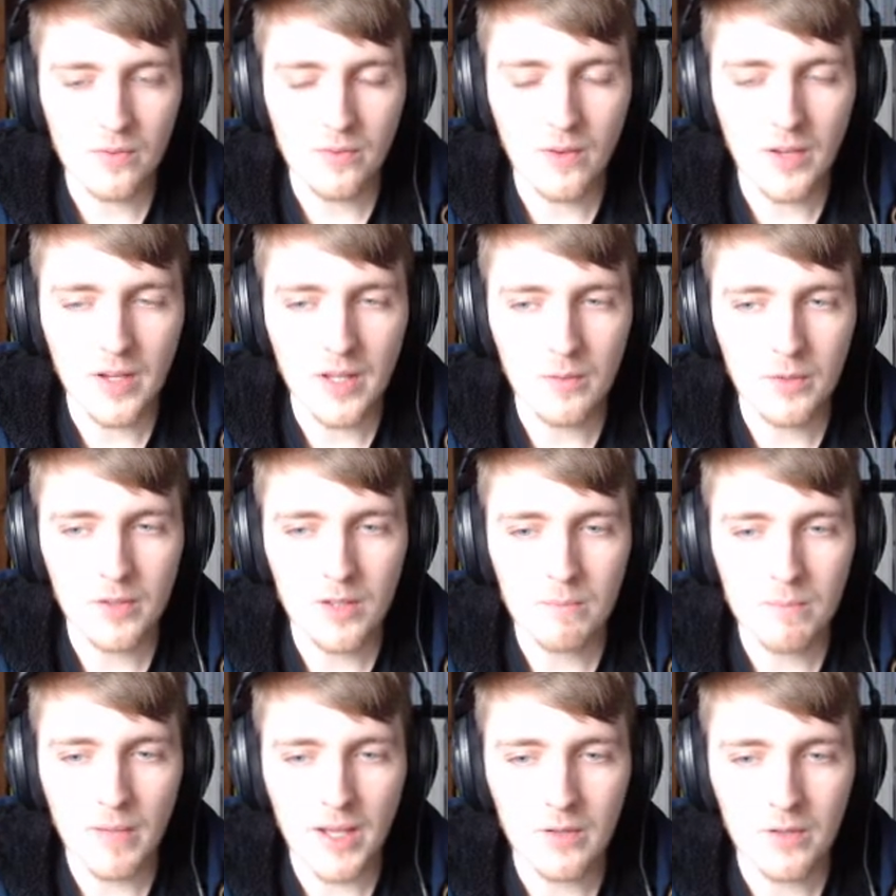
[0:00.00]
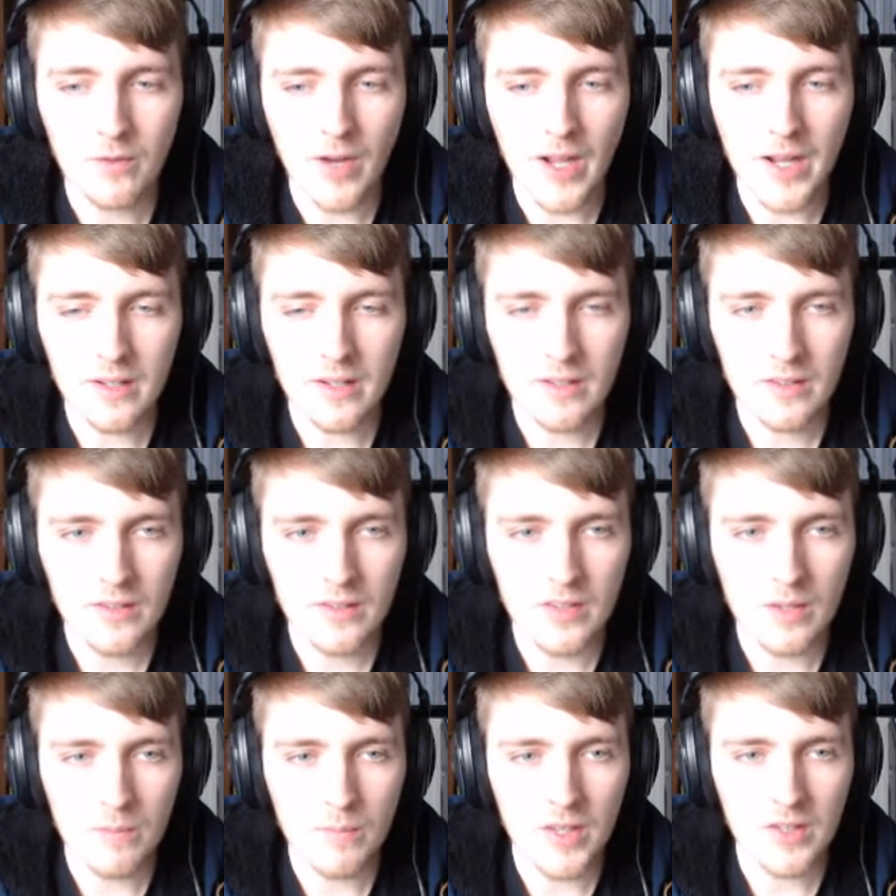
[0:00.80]
funny with the Mad Ratter,
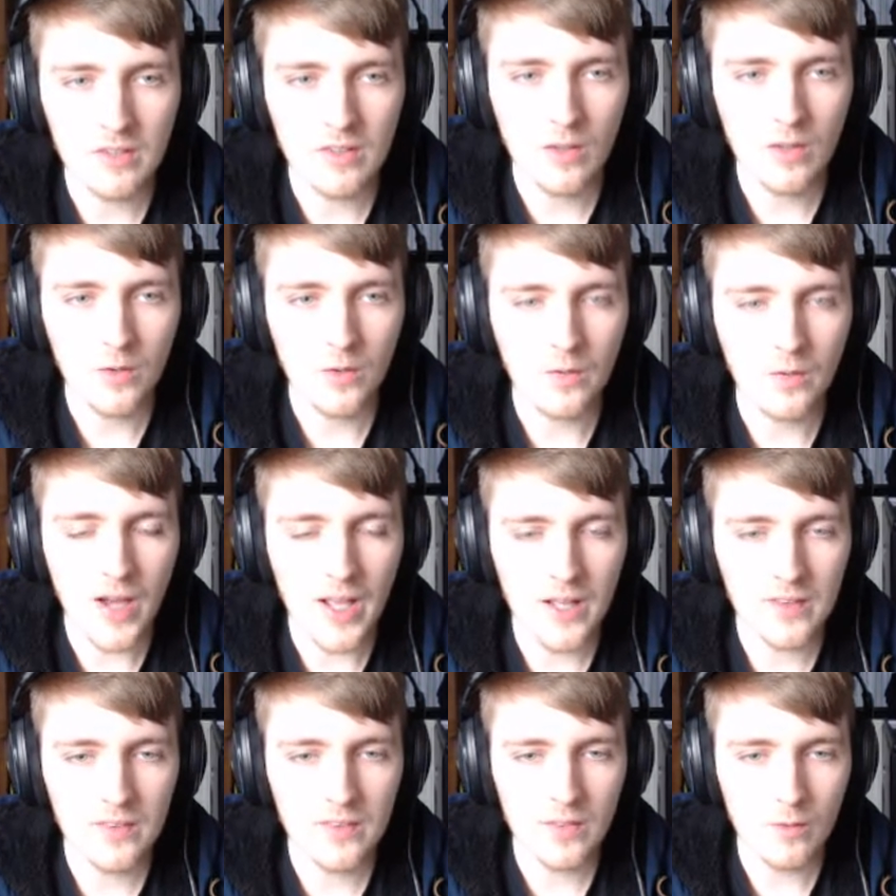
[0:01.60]
because he makes a load of rats.